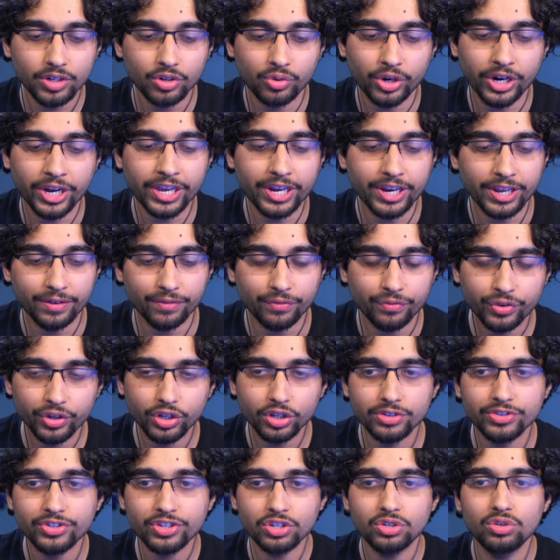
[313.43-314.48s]
right? It
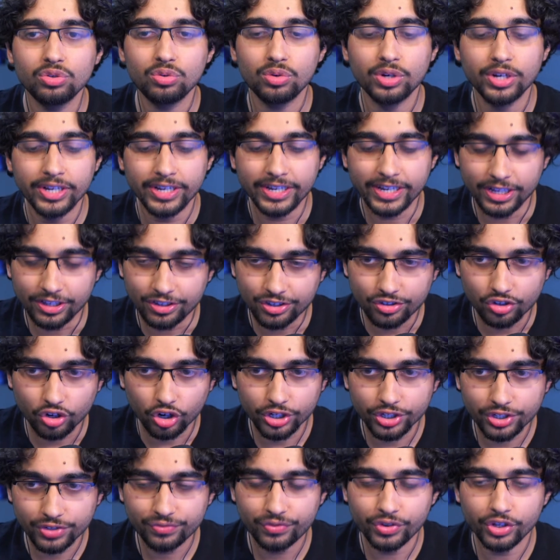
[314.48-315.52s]
fills you, it
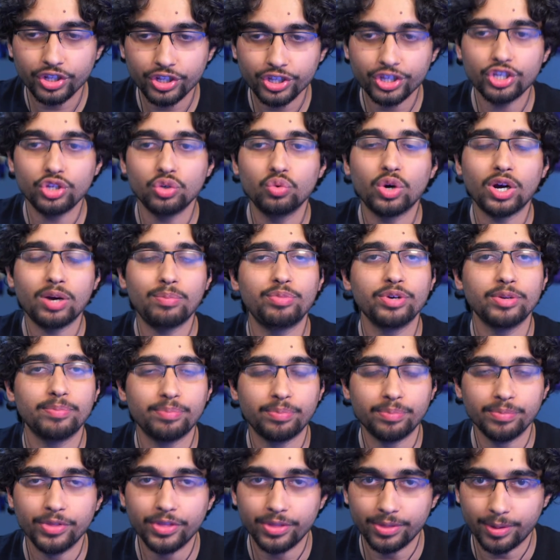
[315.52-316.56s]
starts filling you up with
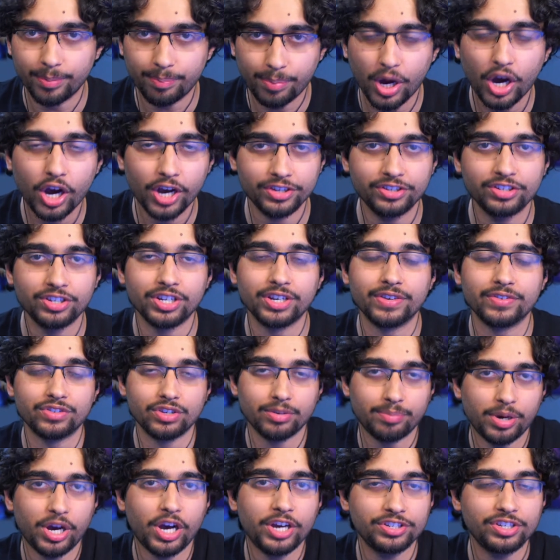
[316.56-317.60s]
the positives, the
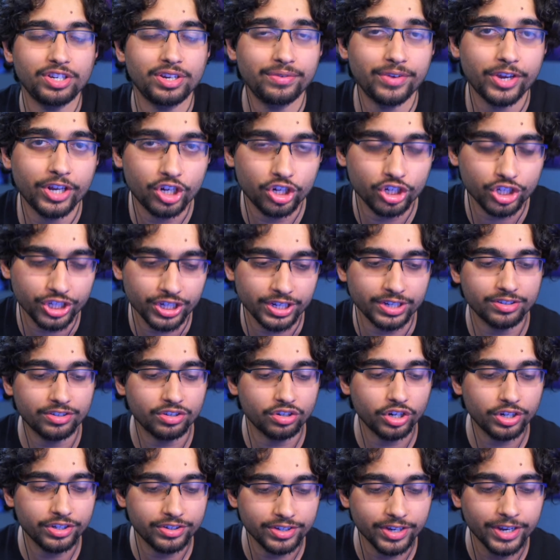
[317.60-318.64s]
positive energy. It
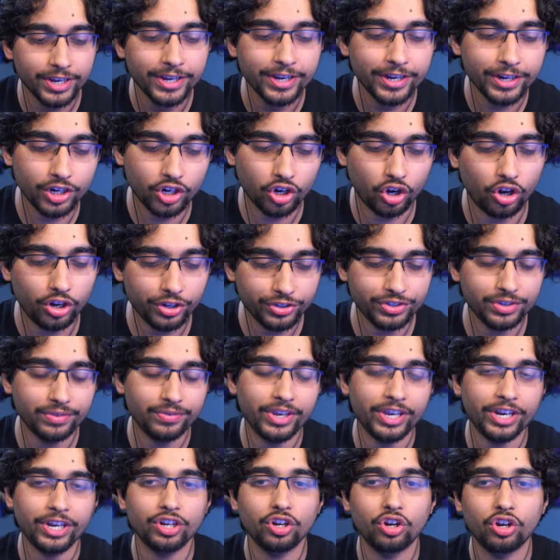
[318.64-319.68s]
starts
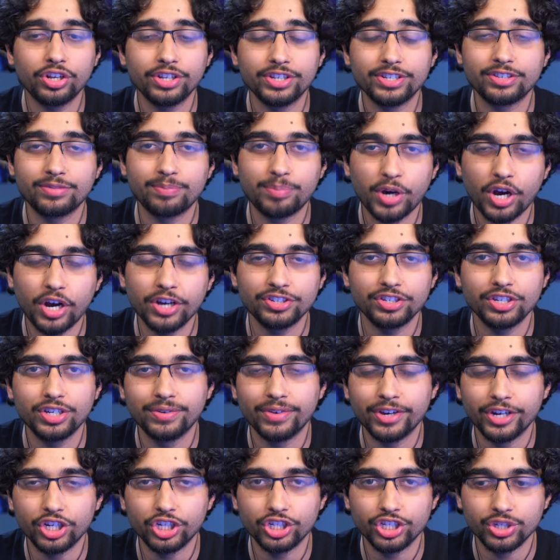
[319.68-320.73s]
cultivating all this positive
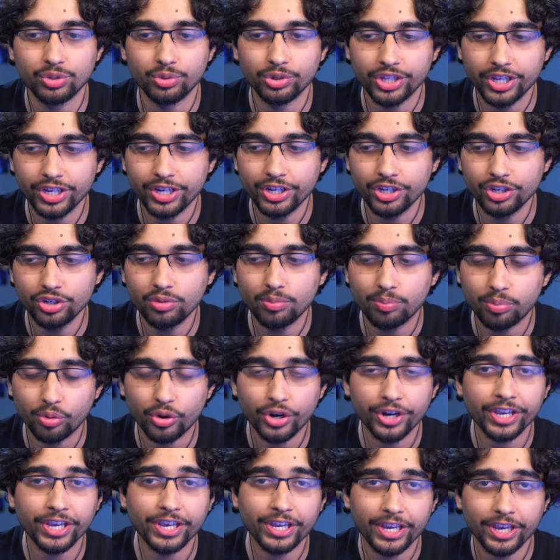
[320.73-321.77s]
energy within you,
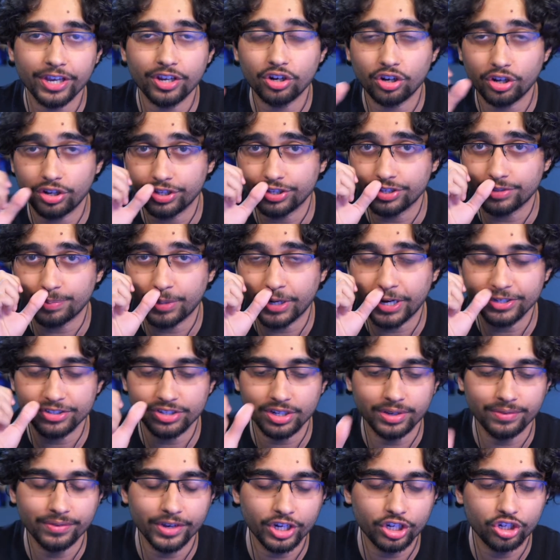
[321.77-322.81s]
bringing in all this
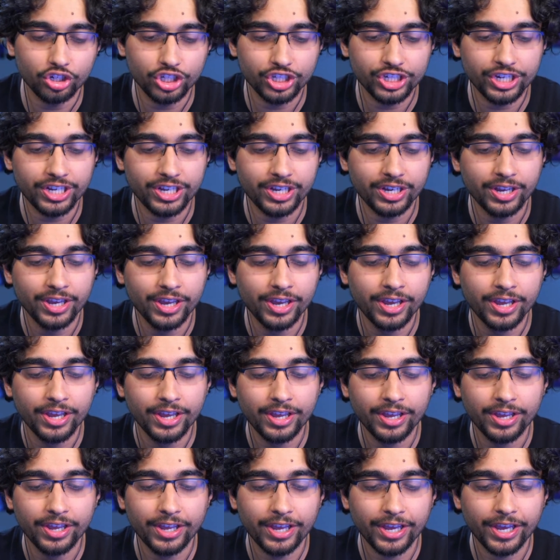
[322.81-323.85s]
positive energy.
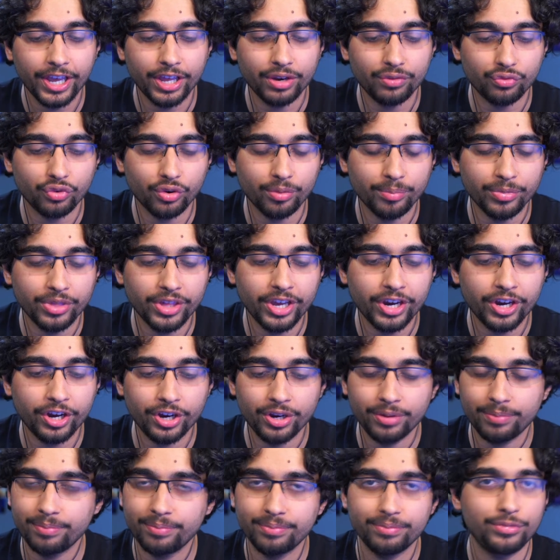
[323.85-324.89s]
And from
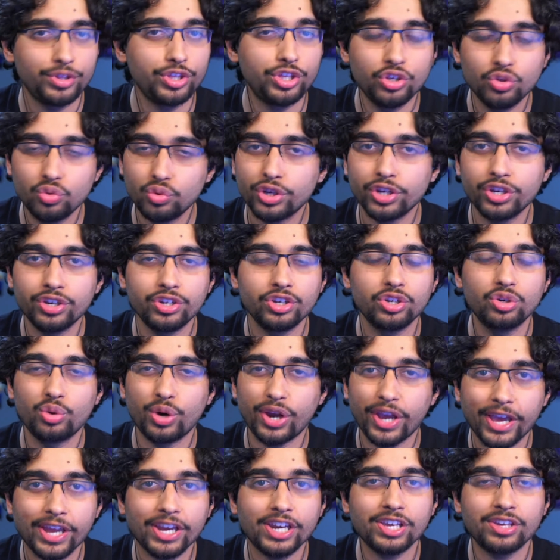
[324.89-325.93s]
there, you can do
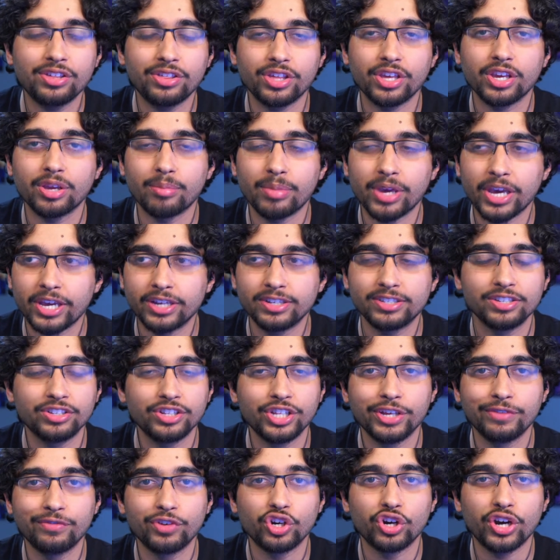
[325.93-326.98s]
anything, man, to
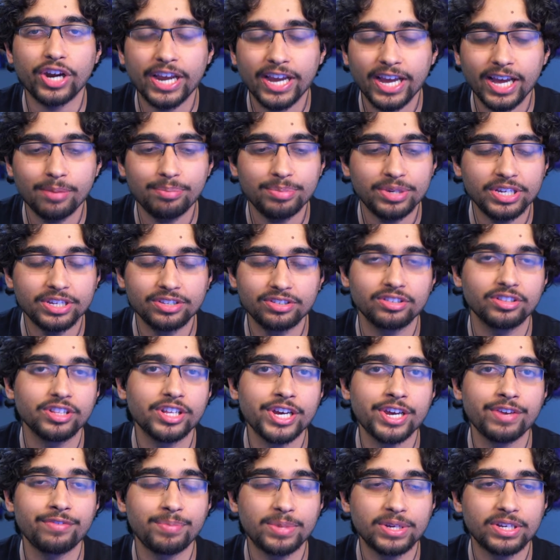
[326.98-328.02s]
live your happiest
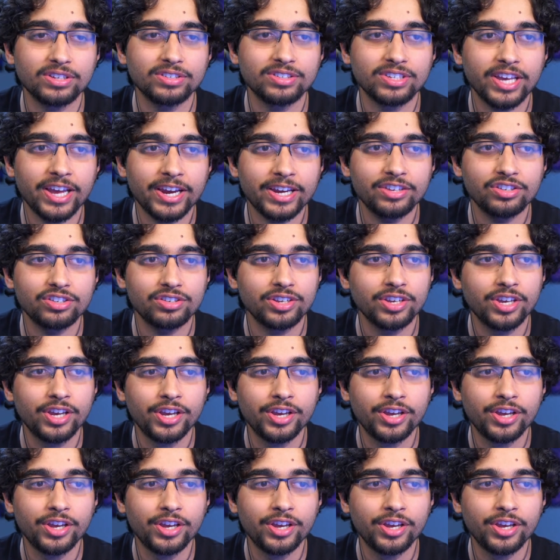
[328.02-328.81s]
life, because that is